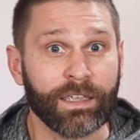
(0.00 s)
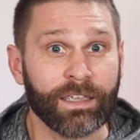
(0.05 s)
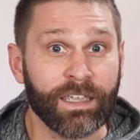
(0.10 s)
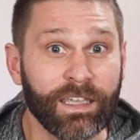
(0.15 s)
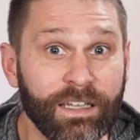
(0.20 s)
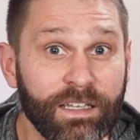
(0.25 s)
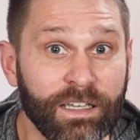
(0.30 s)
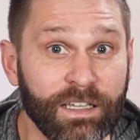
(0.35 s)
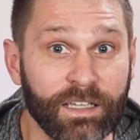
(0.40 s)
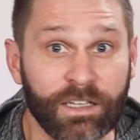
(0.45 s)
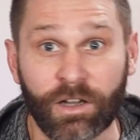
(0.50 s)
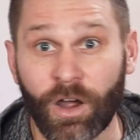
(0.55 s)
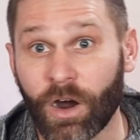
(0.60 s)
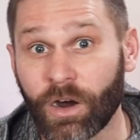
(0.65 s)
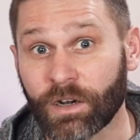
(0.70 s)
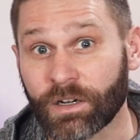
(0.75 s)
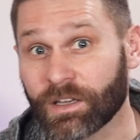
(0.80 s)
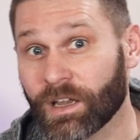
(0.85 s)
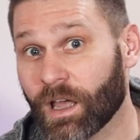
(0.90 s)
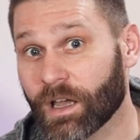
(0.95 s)
kidney and
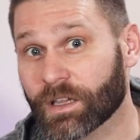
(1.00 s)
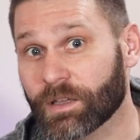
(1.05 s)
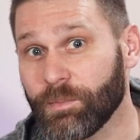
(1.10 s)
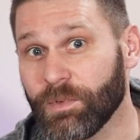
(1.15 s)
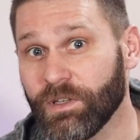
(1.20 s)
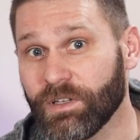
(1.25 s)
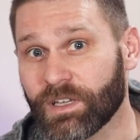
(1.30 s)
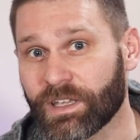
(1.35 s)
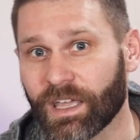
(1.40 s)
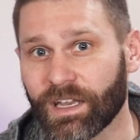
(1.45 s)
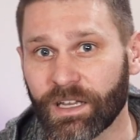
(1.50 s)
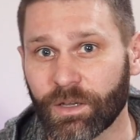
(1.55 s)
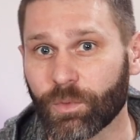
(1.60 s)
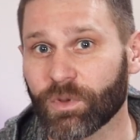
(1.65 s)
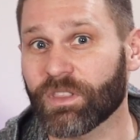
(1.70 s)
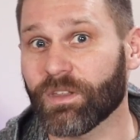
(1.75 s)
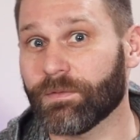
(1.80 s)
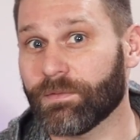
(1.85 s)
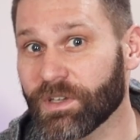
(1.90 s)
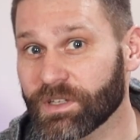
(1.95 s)
heart not communicating
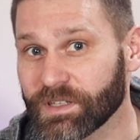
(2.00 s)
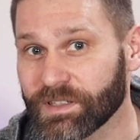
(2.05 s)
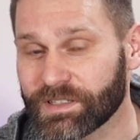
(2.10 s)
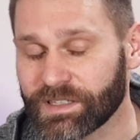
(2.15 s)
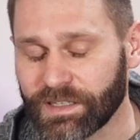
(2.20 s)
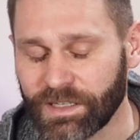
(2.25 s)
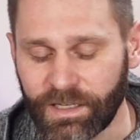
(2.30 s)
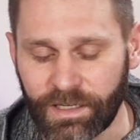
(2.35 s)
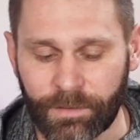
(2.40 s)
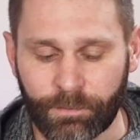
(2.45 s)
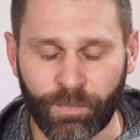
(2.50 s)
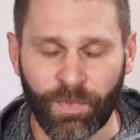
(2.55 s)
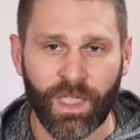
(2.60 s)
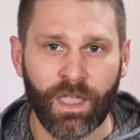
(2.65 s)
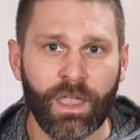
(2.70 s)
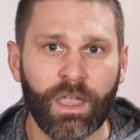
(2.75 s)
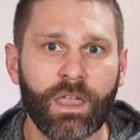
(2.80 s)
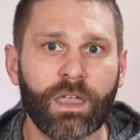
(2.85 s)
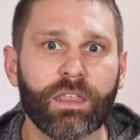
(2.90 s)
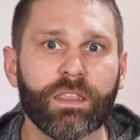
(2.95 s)
with deficiency heat.
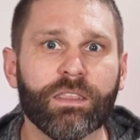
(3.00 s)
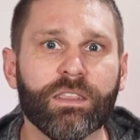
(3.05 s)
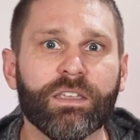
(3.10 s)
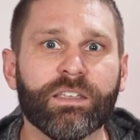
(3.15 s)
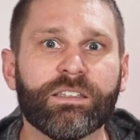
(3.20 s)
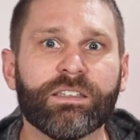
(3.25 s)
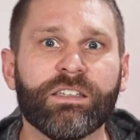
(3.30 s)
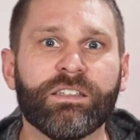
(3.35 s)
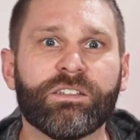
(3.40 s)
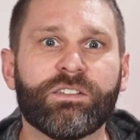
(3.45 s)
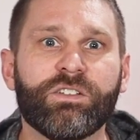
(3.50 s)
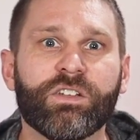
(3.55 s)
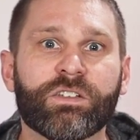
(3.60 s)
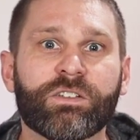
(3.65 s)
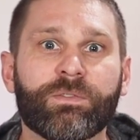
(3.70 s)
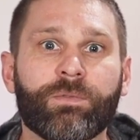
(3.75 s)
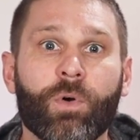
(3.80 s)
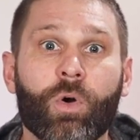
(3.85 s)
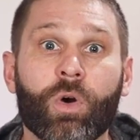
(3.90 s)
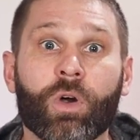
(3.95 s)
This is
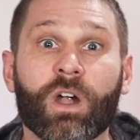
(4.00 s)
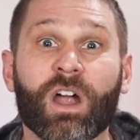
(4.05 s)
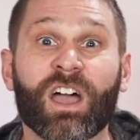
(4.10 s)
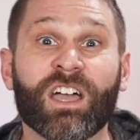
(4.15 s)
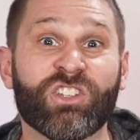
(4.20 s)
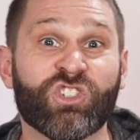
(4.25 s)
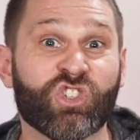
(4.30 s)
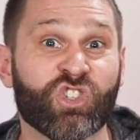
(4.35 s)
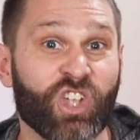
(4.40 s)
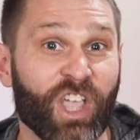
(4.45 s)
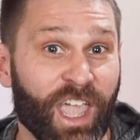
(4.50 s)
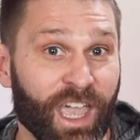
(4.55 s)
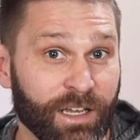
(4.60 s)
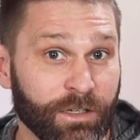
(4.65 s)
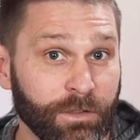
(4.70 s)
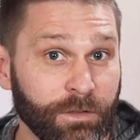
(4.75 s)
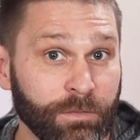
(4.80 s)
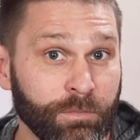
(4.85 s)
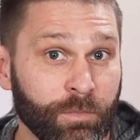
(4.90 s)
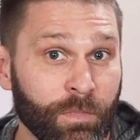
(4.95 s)
just for a
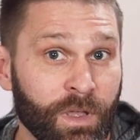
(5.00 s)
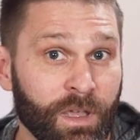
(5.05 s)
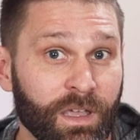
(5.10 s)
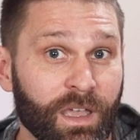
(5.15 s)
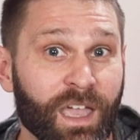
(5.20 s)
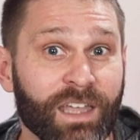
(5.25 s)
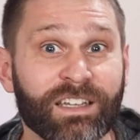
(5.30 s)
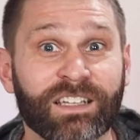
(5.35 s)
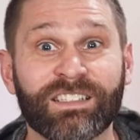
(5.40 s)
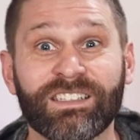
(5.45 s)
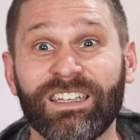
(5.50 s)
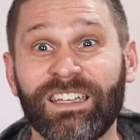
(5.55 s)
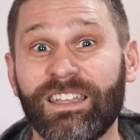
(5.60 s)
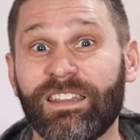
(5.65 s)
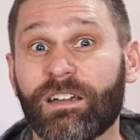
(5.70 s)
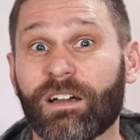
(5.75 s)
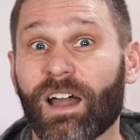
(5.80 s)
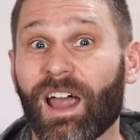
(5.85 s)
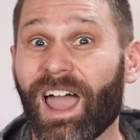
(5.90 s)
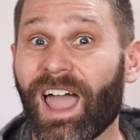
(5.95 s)
channel, and it's
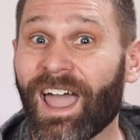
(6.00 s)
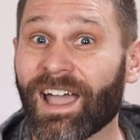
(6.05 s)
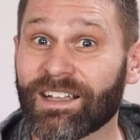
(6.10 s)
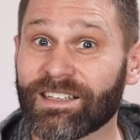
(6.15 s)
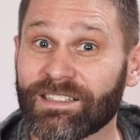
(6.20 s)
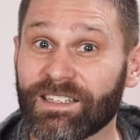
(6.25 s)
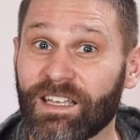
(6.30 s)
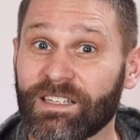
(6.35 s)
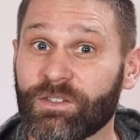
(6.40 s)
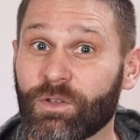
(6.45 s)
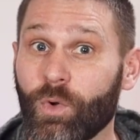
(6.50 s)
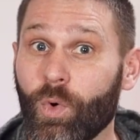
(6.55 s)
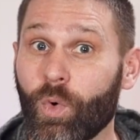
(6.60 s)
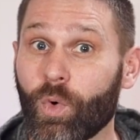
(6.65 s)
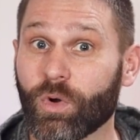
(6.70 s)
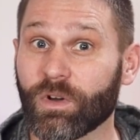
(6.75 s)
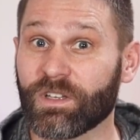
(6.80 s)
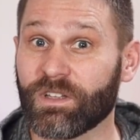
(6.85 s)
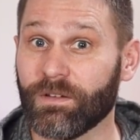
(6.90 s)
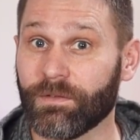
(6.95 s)
either excess
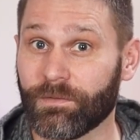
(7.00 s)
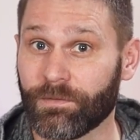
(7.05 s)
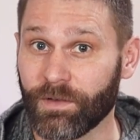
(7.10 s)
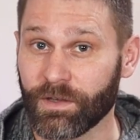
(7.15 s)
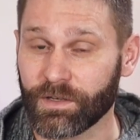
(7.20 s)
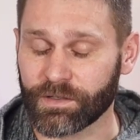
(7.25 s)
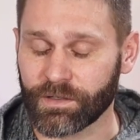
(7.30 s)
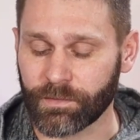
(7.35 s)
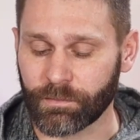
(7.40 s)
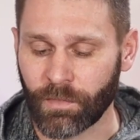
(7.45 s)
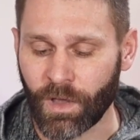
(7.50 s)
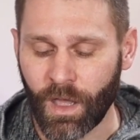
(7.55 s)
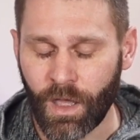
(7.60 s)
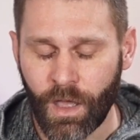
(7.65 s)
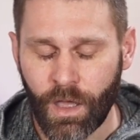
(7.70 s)
or deficient.